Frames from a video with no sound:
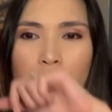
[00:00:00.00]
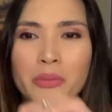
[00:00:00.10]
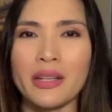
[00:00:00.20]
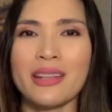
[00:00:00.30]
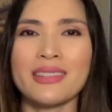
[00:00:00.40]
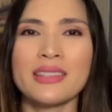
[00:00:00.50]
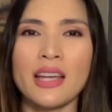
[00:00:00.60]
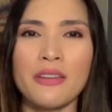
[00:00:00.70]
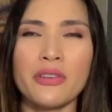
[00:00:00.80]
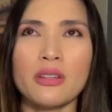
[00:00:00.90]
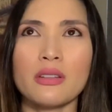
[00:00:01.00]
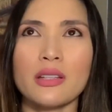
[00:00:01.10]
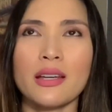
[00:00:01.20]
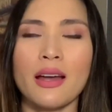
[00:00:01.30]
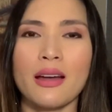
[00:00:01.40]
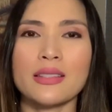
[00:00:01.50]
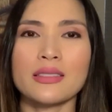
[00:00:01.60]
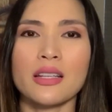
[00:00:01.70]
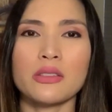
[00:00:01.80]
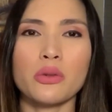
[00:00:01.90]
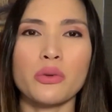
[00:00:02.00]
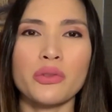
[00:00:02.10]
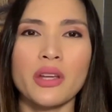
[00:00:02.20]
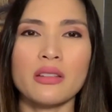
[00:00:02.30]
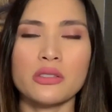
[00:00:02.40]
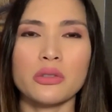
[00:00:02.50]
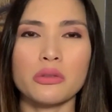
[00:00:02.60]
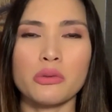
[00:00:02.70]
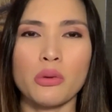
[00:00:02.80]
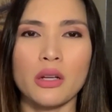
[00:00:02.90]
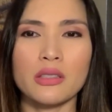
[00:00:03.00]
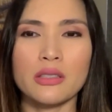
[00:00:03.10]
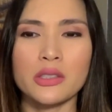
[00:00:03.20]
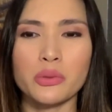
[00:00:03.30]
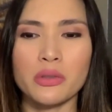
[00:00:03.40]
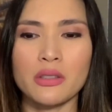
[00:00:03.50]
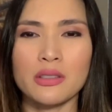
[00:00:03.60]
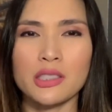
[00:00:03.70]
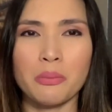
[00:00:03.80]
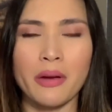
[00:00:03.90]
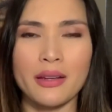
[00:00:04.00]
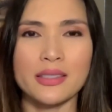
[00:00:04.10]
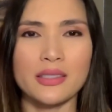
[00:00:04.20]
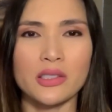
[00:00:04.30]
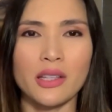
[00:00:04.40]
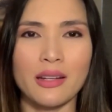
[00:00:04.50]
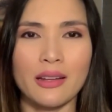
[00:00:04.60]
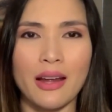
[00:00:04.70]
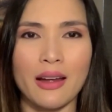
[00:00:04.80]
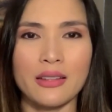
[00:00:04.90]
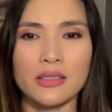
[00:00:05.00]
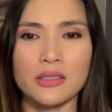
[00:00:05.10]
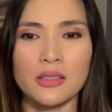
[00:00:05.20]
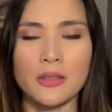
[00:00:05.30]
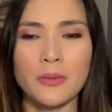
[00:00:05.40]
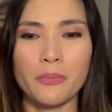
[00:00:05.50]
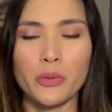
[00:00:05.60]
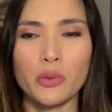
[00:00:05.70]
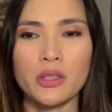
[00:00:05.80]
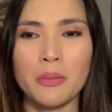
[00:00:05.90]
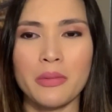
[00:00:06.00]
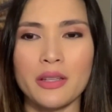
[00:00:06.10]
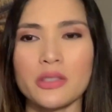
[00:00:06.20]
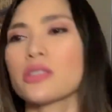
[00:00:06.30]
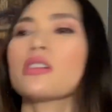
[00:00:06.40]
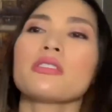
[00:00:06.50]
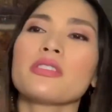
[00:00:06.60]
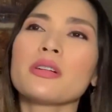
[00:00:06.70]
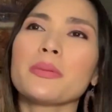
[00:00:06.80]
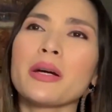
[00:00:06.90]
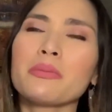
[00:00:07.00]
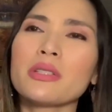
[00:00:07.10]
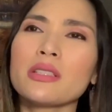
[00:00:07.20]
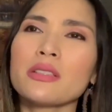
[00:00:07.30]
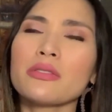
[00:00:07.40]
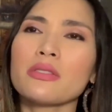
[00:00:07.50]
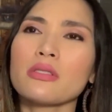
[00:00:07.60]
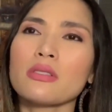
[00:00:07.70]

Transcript: But it definitely has that oriental qualities with the spices that it has, with the mix of, I believe,